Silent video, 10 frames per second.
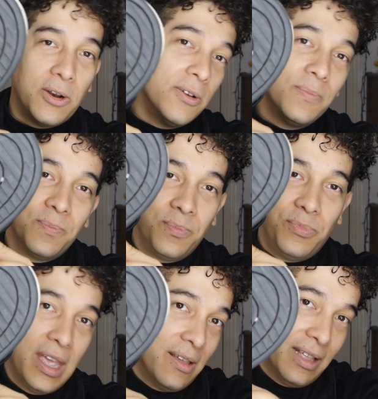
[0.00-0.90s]
you know,
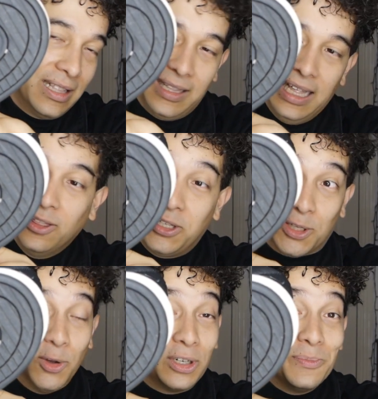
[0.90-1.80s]

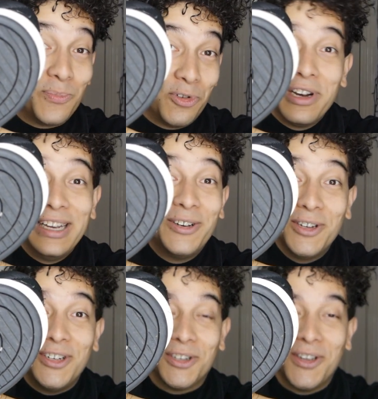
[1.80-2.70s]
it's looking pretty
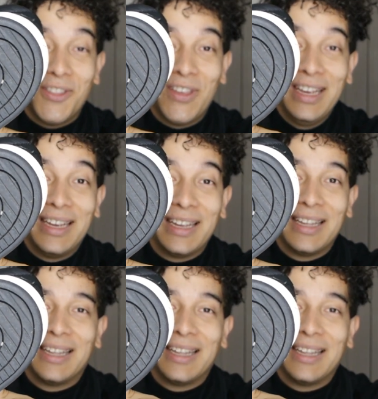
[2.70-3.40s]
good, don't you think?